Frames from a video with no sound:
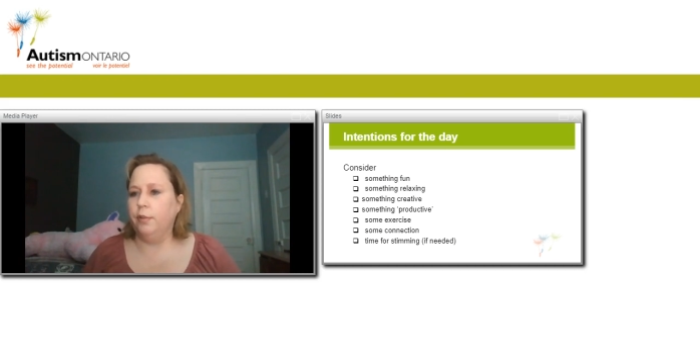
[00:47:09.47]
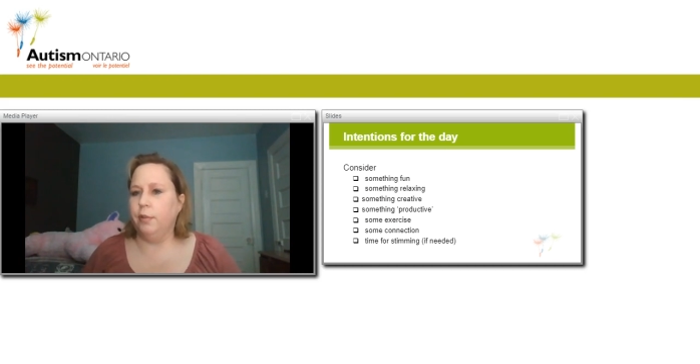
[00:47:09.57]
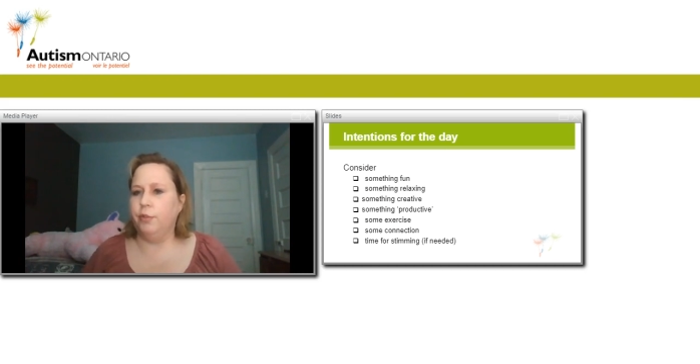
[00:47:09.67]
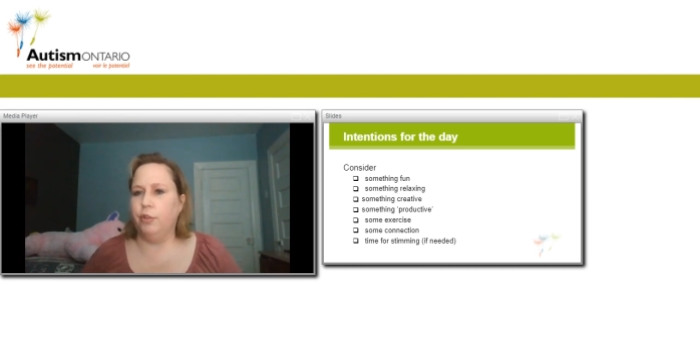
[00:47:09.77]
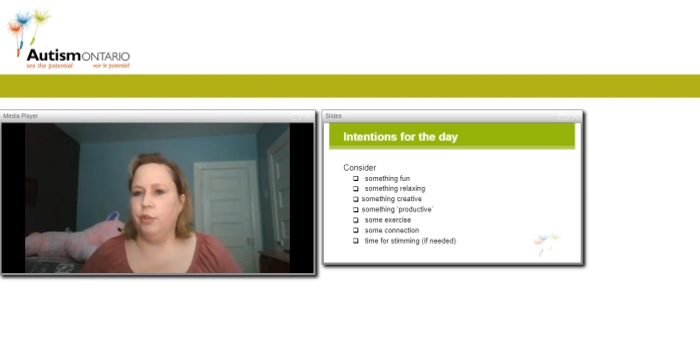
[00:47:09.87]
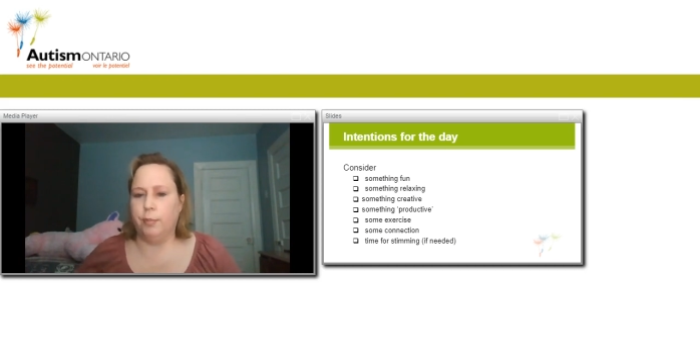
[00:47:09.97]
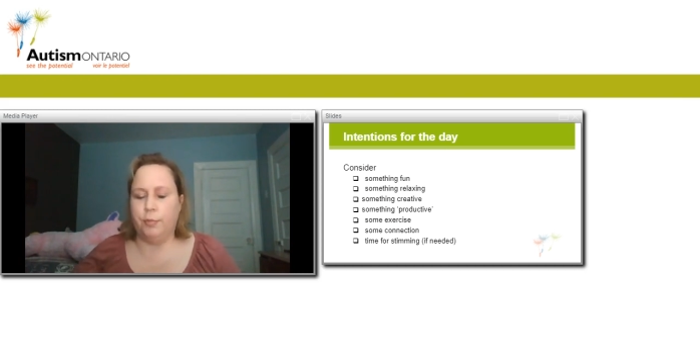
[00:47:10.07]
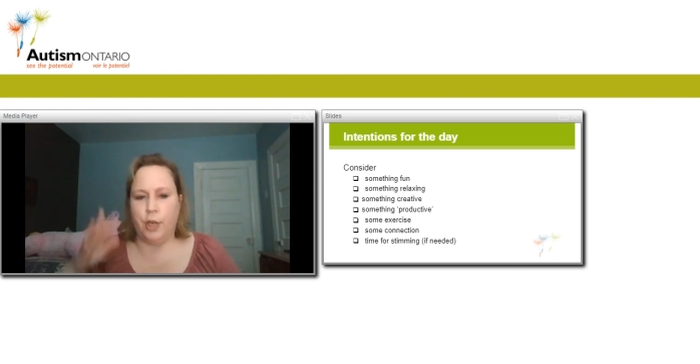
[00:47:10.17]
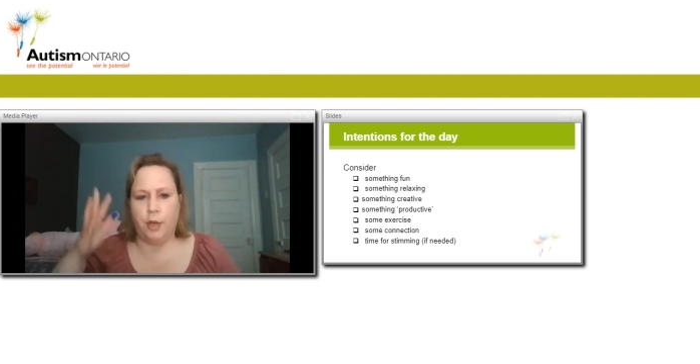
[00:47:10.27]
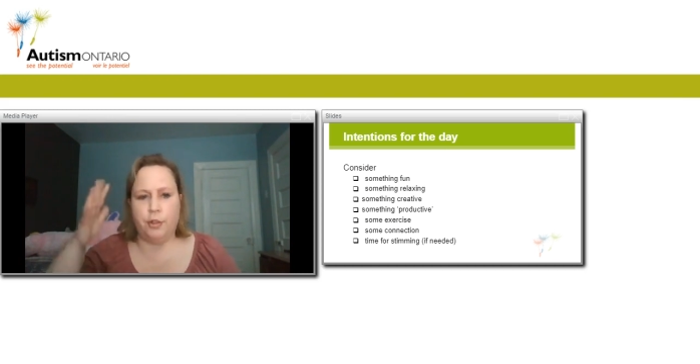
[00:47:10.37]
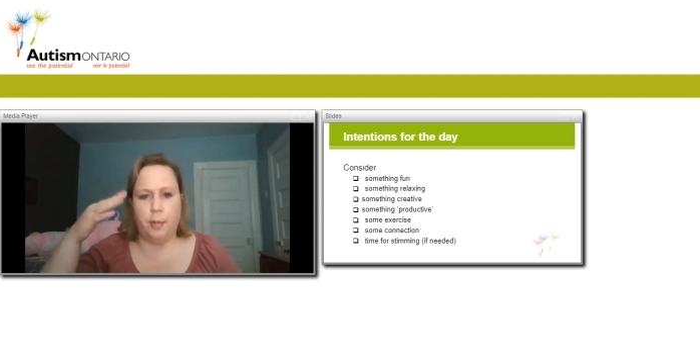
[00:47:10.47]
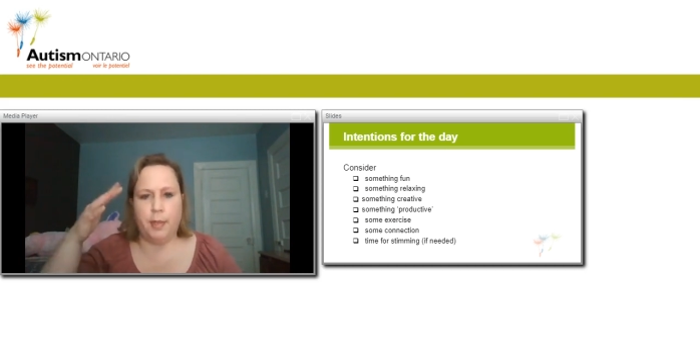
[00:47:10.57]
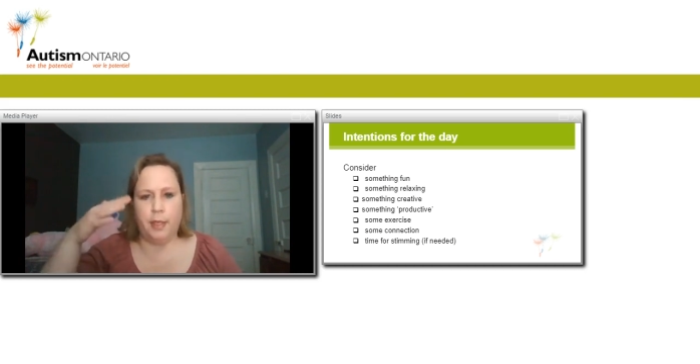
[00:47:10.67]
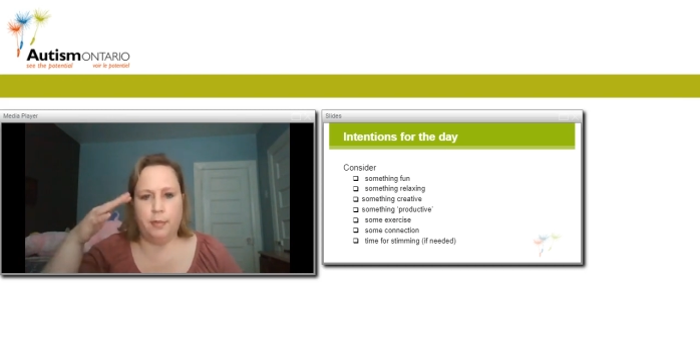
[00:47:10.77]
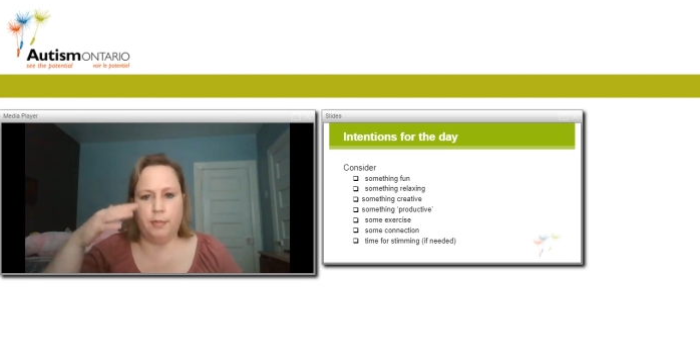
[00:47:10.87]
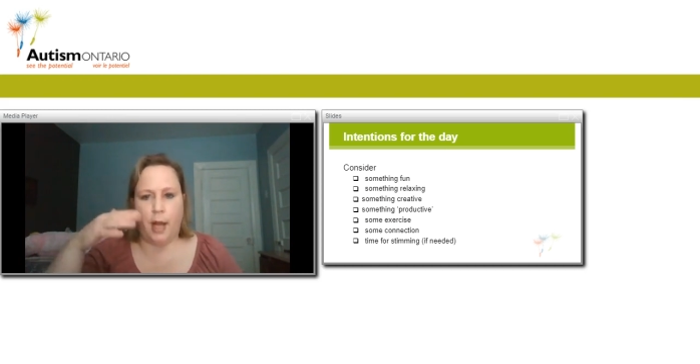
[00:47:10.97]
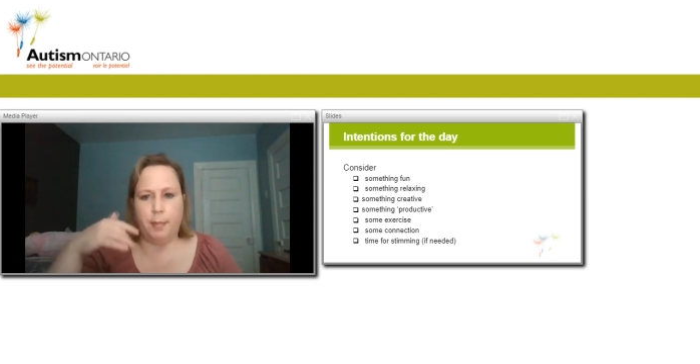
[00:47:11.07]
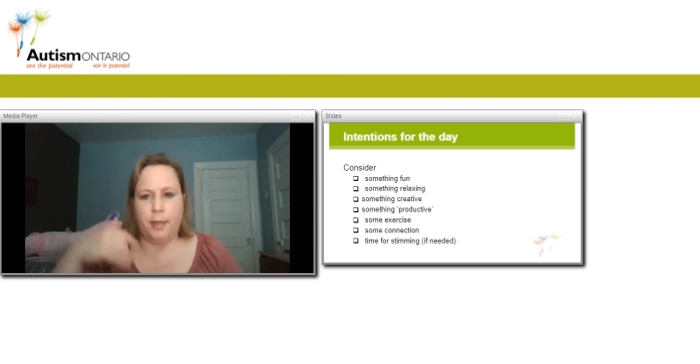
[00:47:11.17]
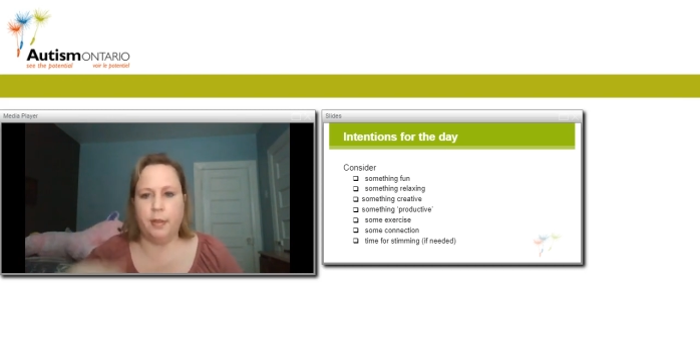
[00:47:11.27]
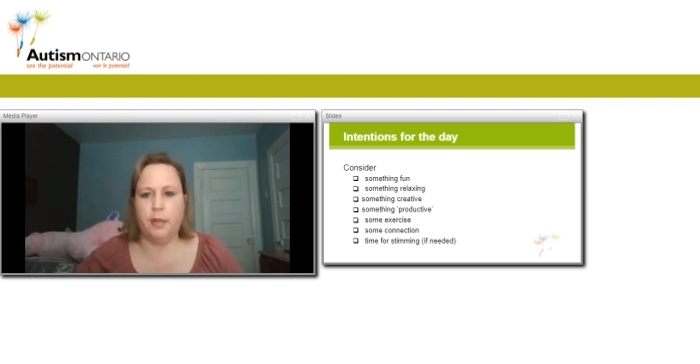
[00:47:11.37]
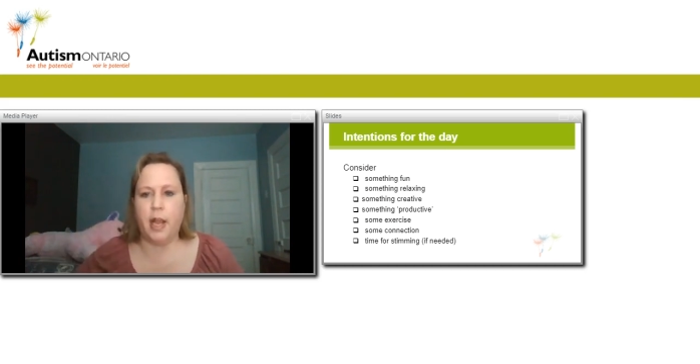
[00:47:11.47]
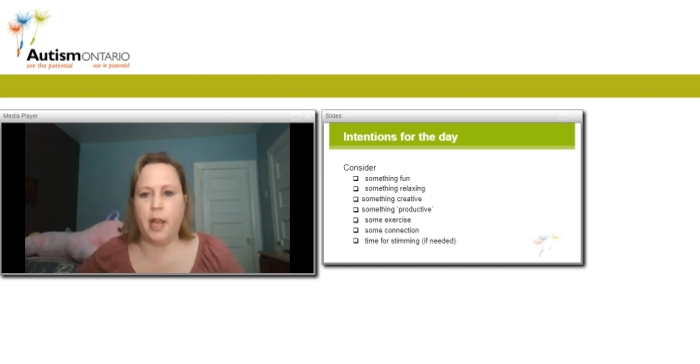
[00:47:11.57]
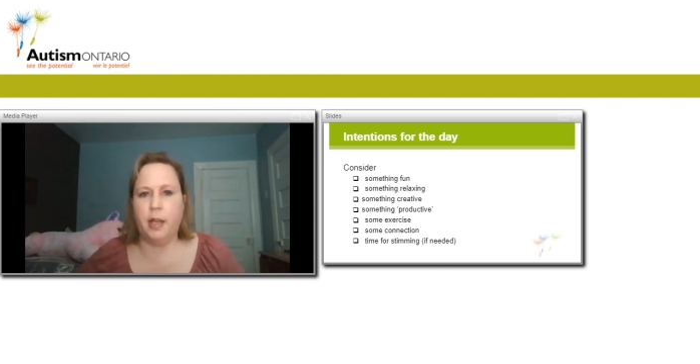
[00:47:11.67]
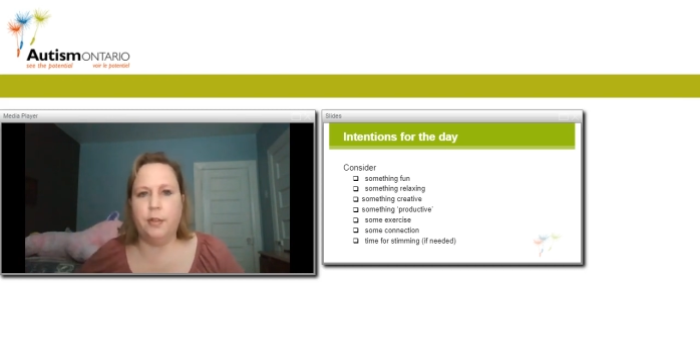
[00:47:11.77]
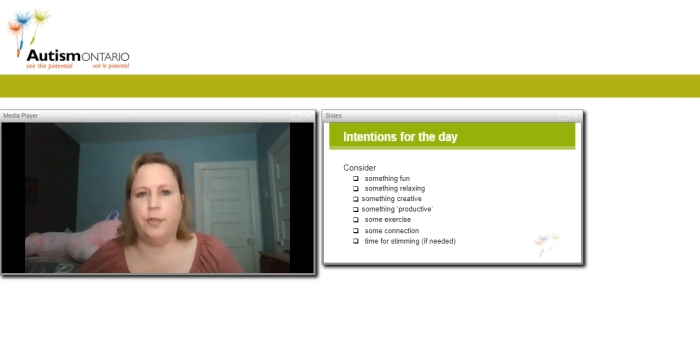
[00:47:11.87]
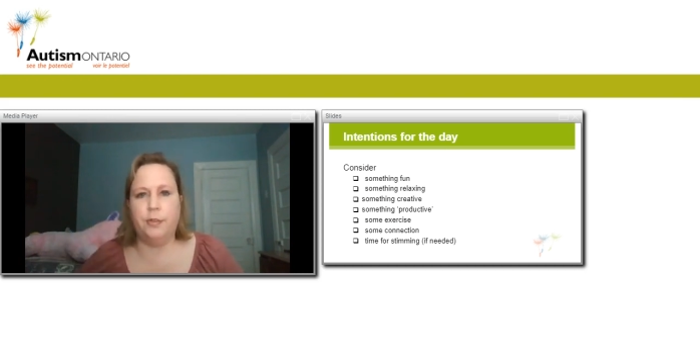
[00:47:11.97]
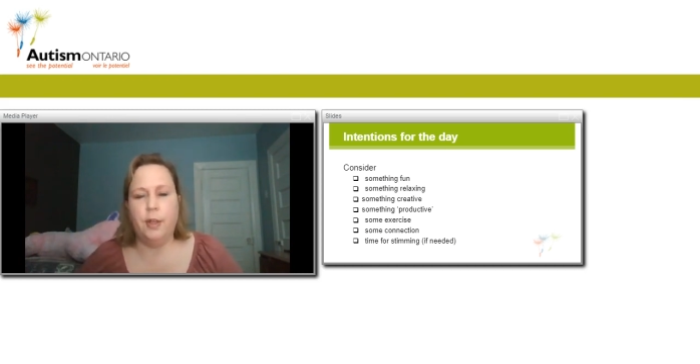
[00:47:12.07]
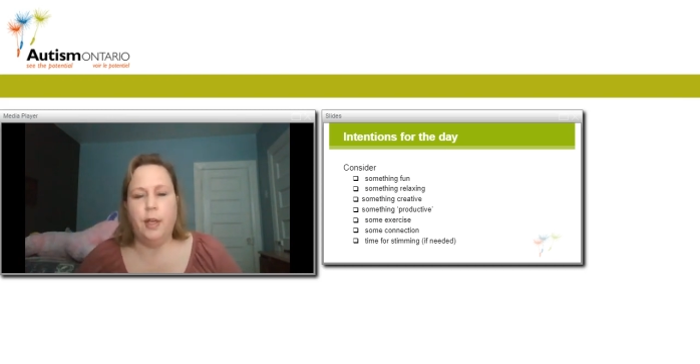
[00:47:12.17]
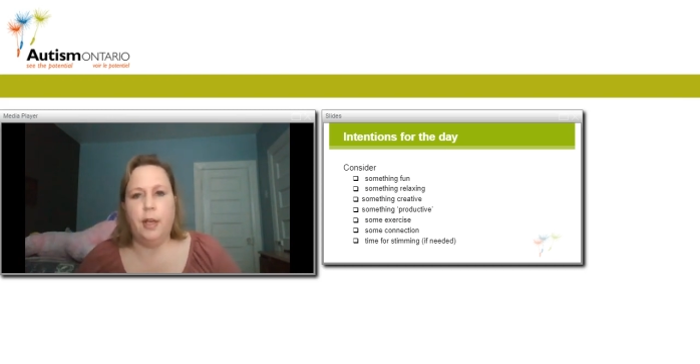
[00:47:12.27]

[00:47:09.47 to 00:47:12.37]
sort of do some jumping and flapping their hands,